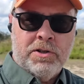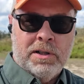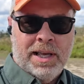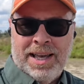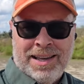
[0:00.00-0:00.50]
good
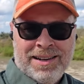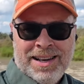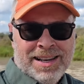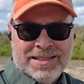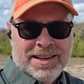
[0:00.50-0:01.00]
in the hand.
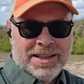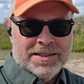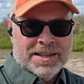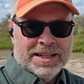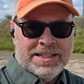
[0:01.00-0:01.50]
It's nothing
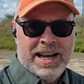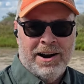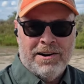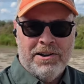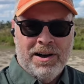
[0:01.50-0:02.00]
that's going to
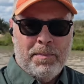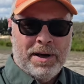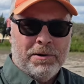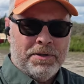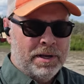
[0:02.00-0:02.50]
tear you up, I
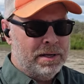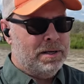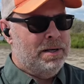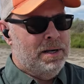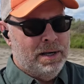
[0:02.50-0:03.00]
don't
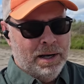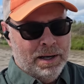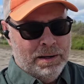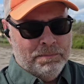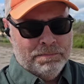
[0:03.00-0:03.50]

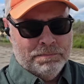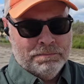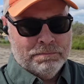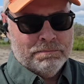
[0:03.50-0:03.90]
think.